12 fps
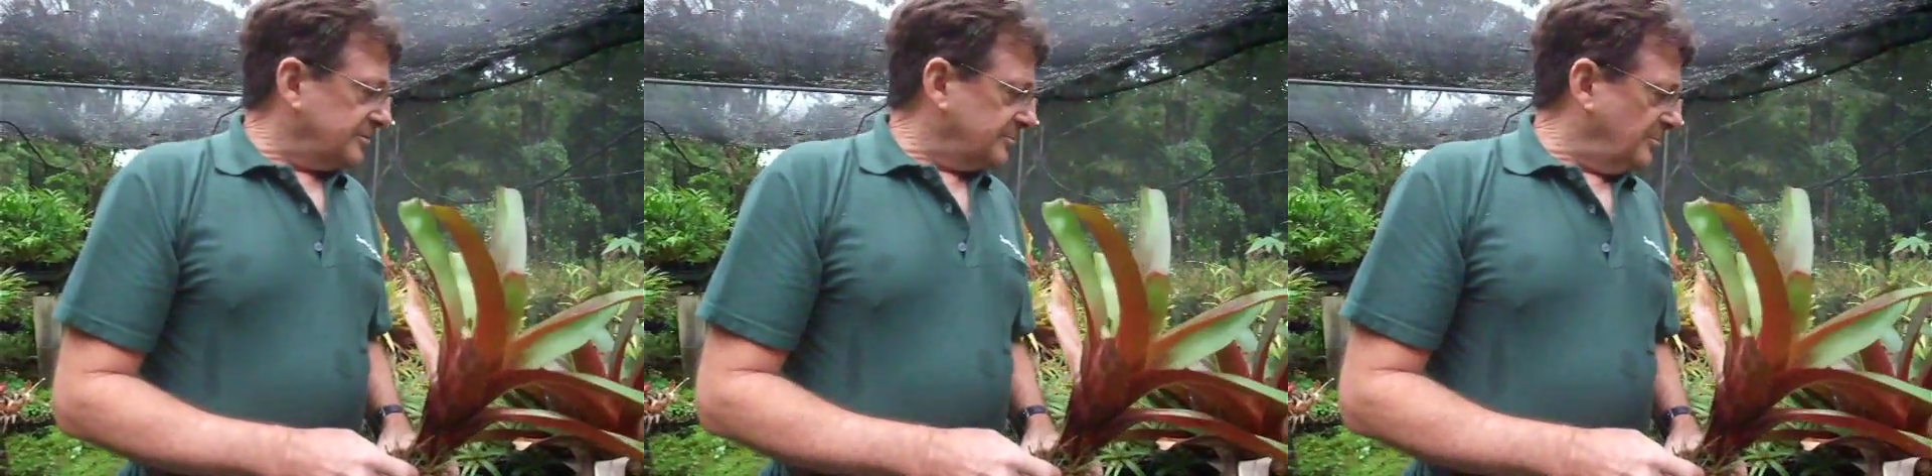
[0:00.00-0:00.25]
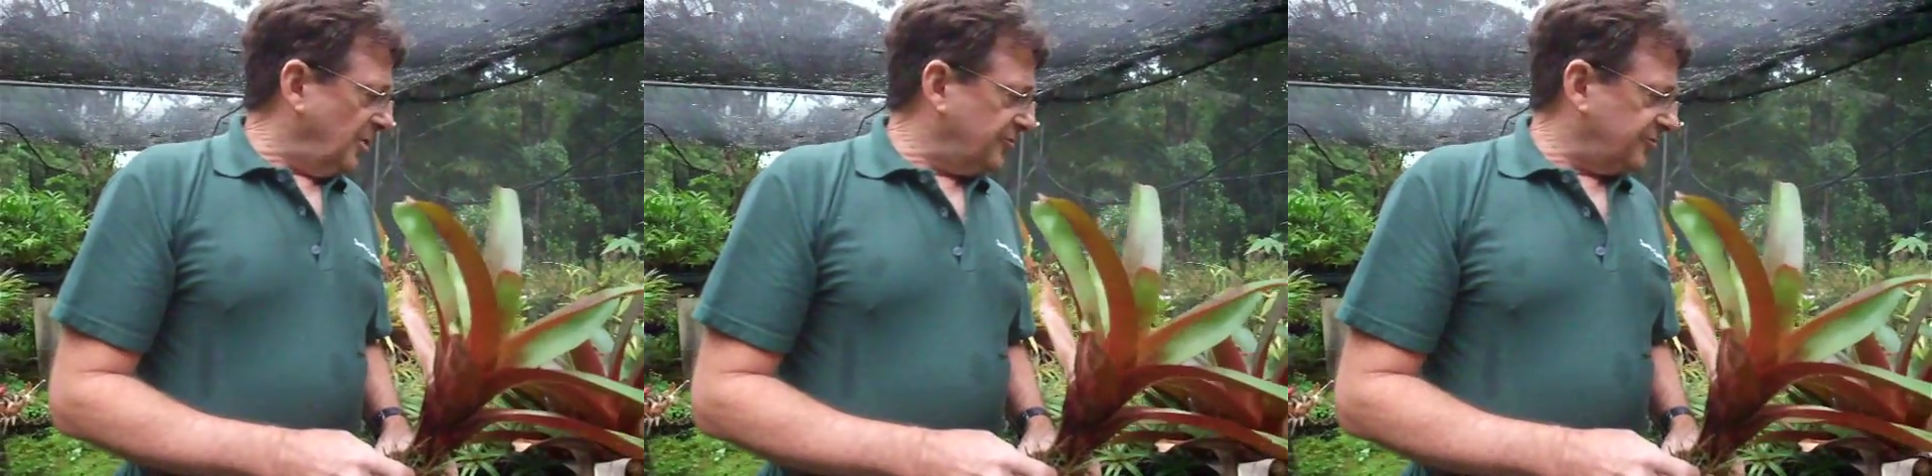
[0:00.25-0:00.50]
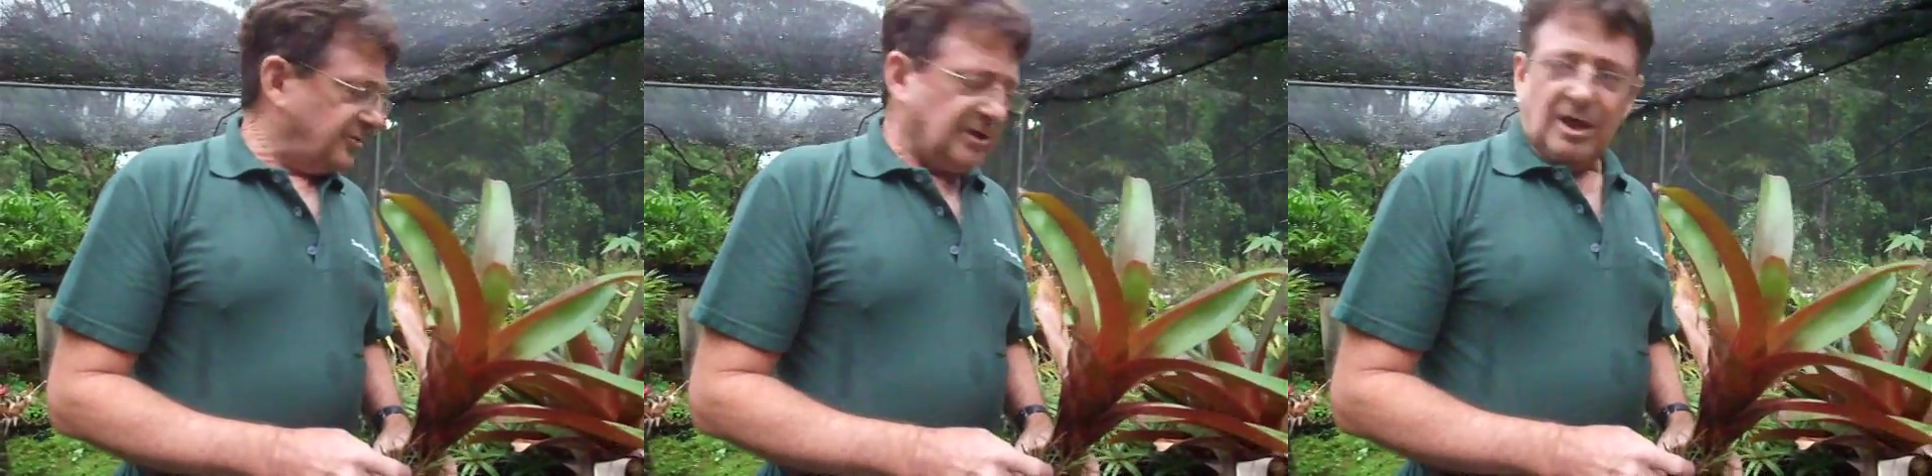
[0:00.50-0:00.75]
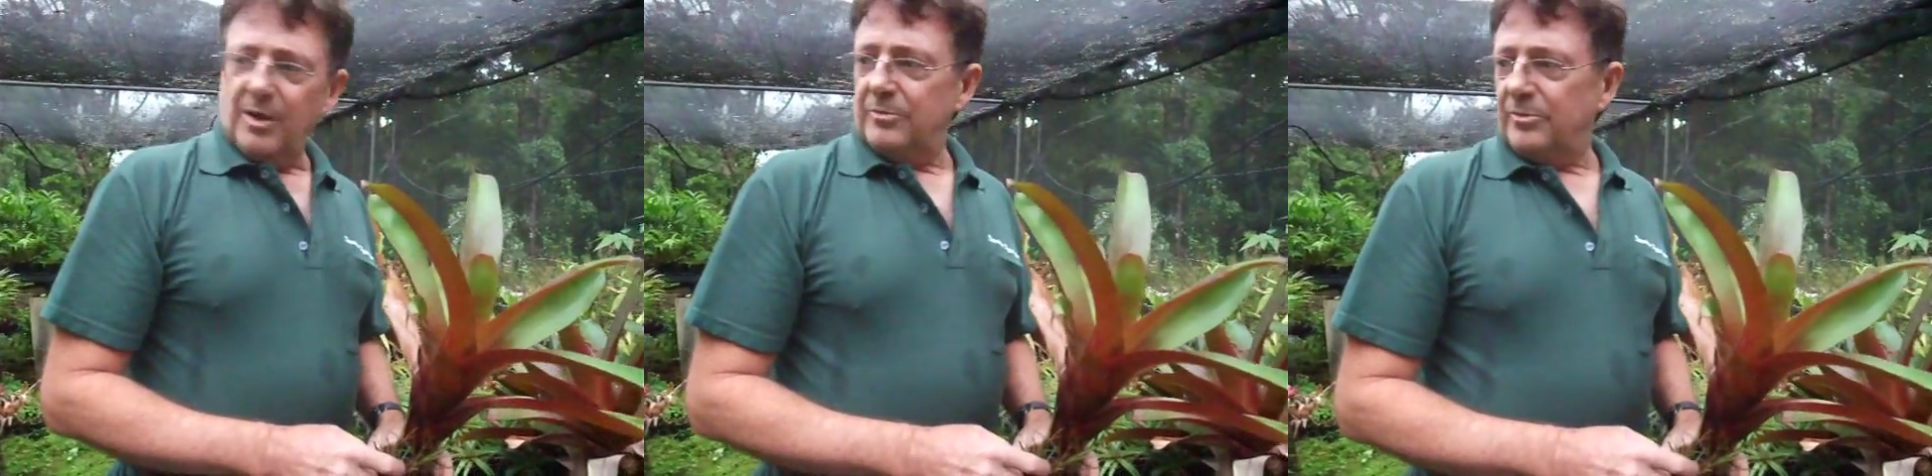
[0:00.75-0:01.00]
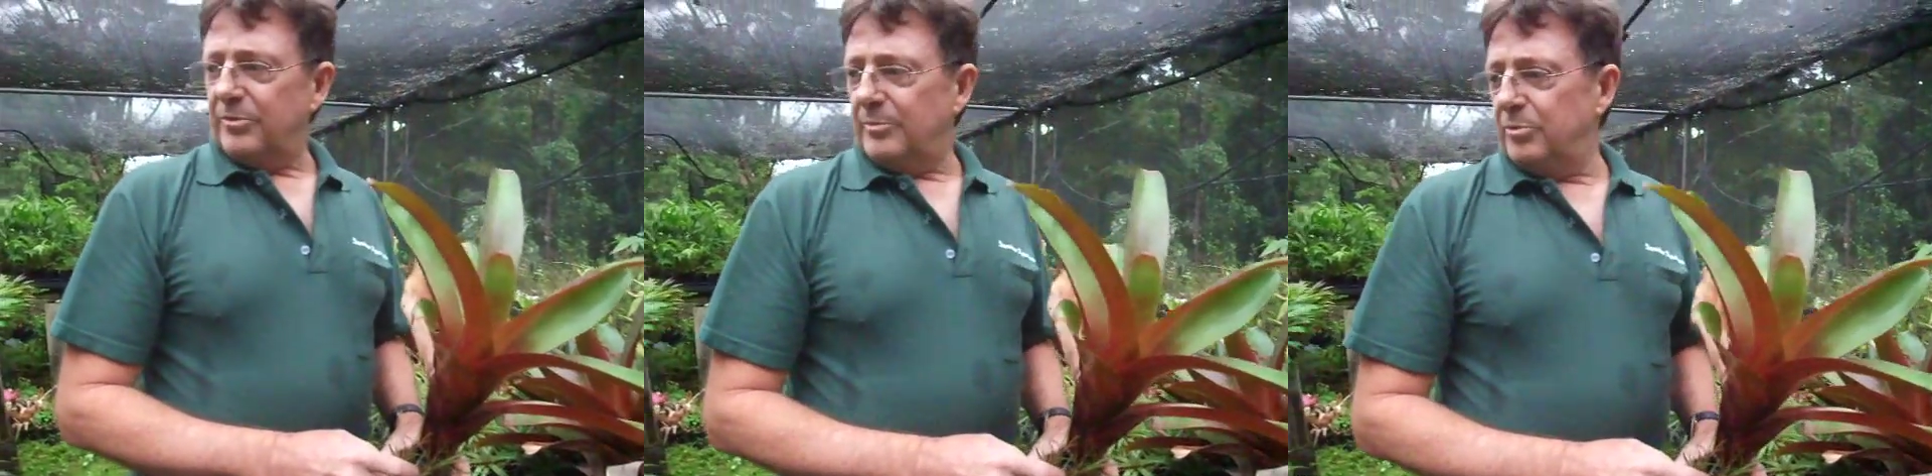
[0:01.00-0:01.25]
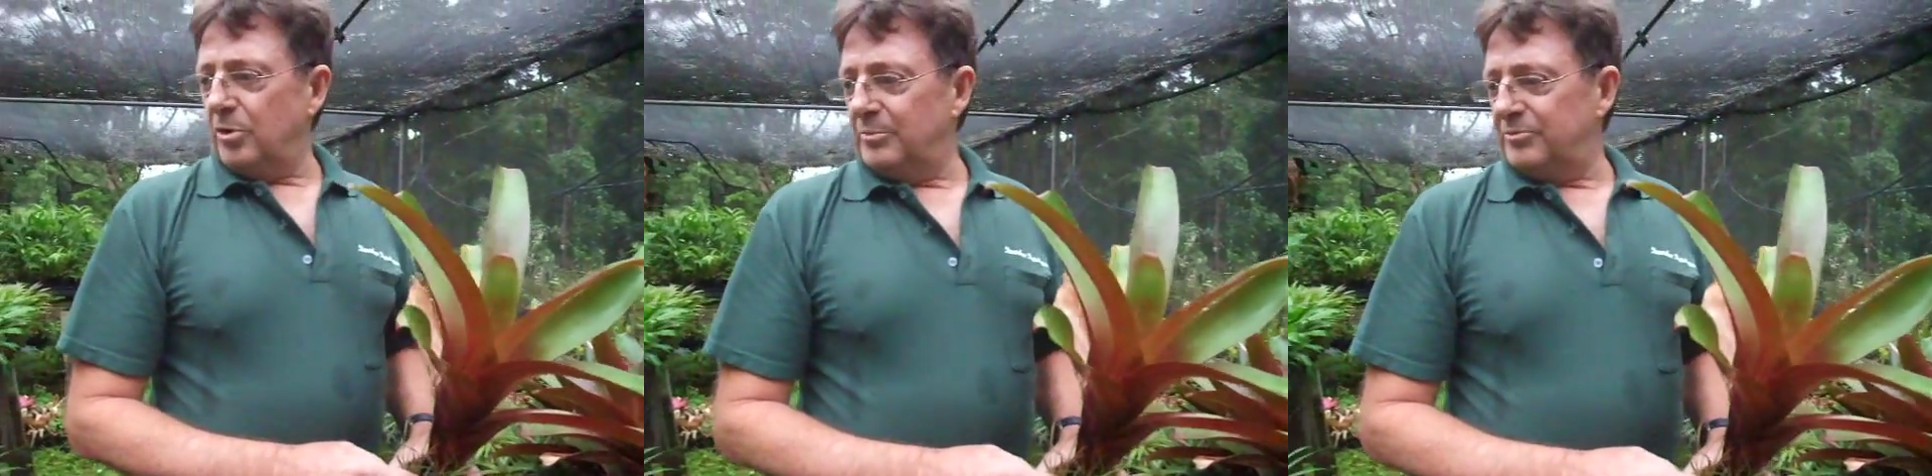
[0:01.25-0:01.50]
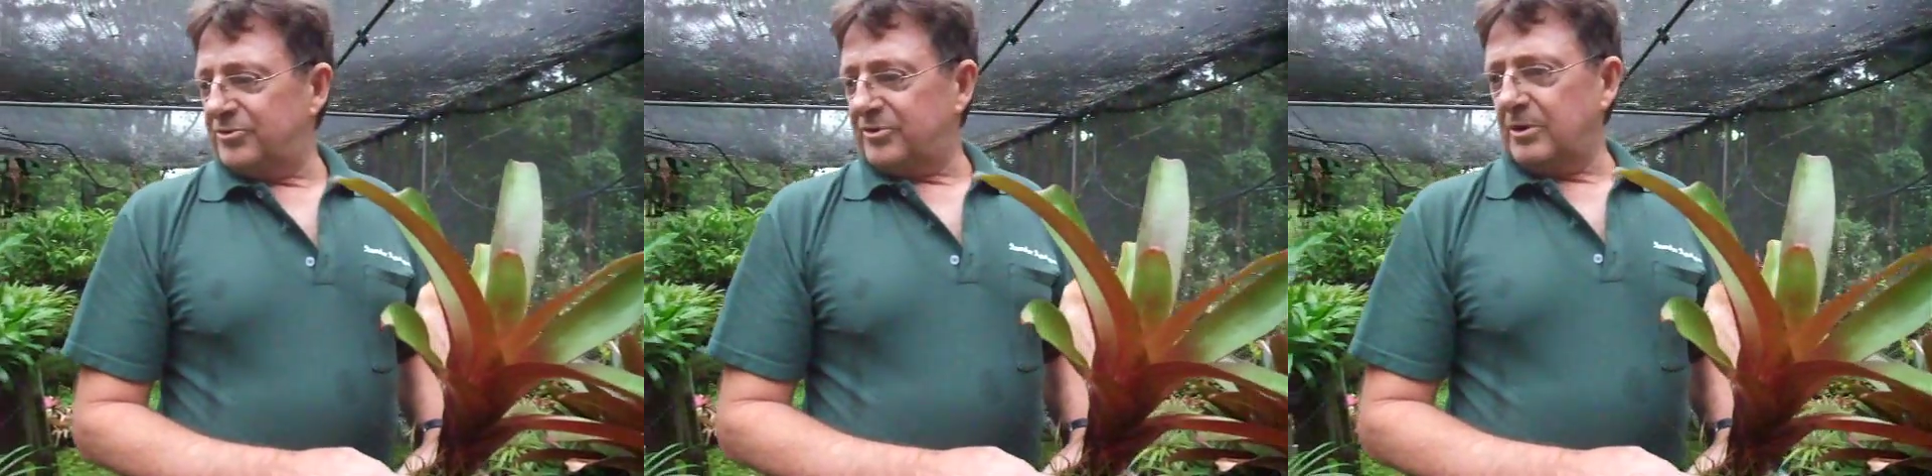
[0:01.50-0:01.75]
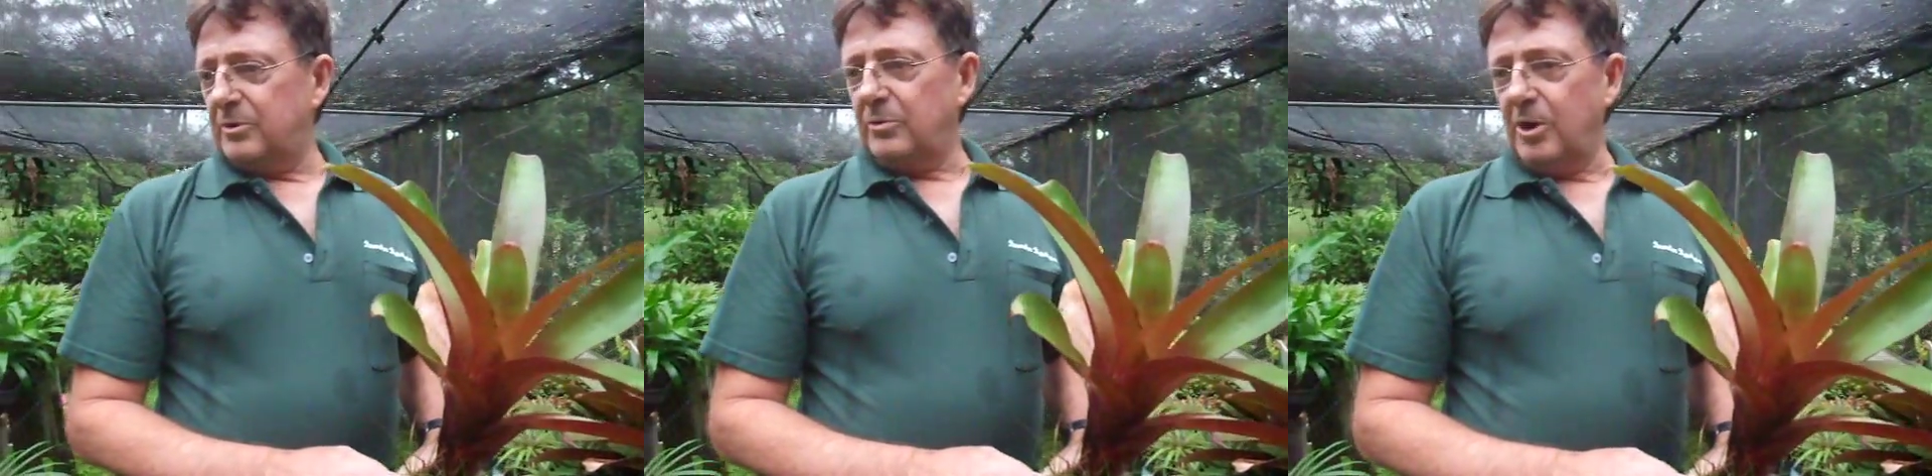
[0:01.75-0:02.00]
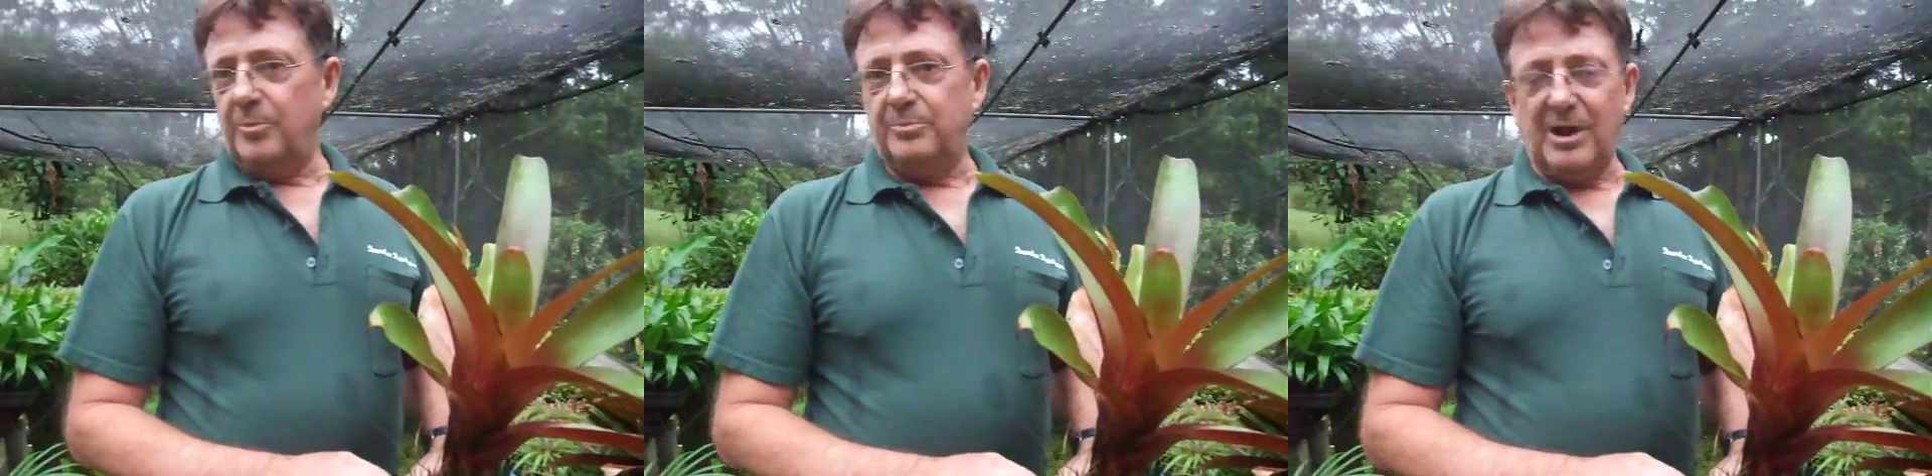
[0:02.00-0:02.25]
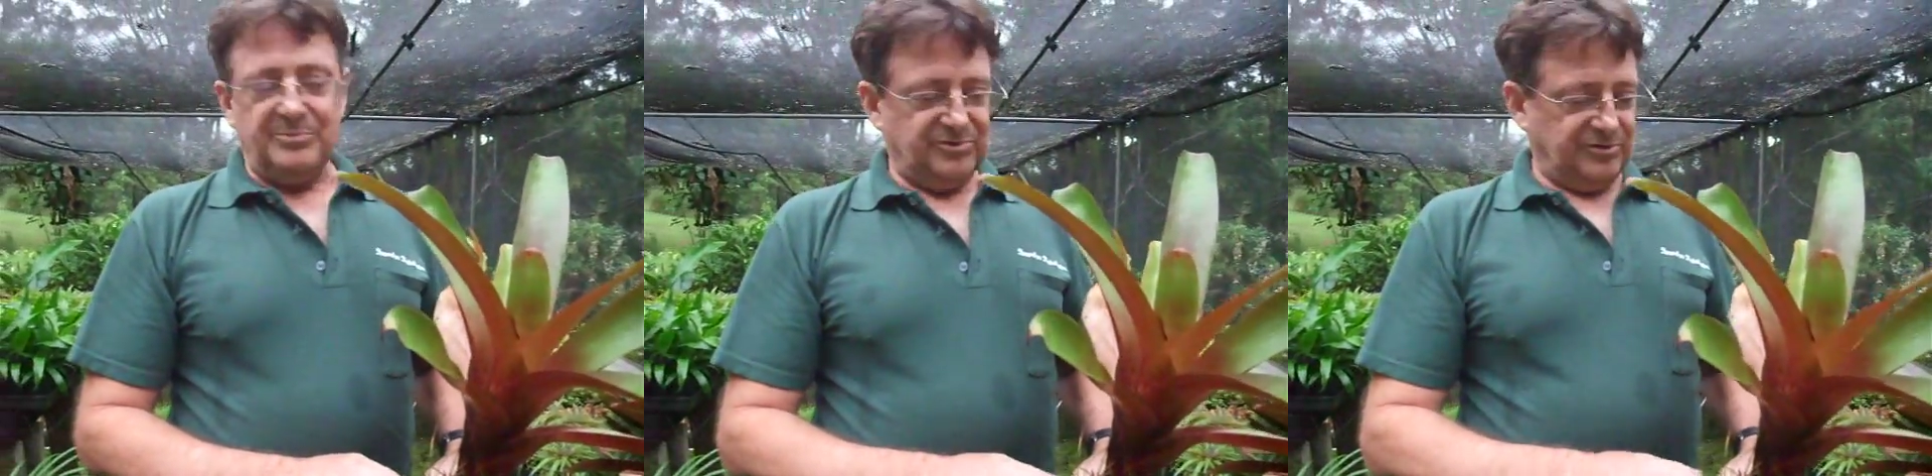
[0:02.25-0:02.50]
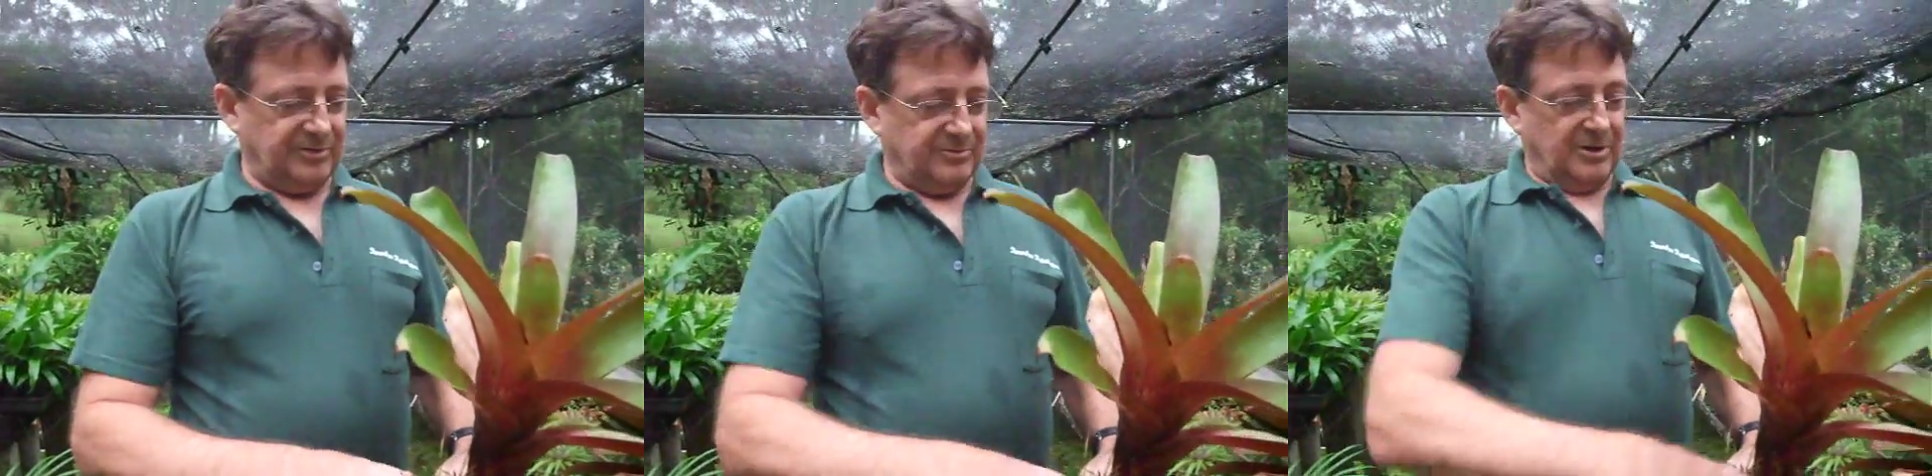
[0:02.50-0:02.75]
Most of the broms grow pups that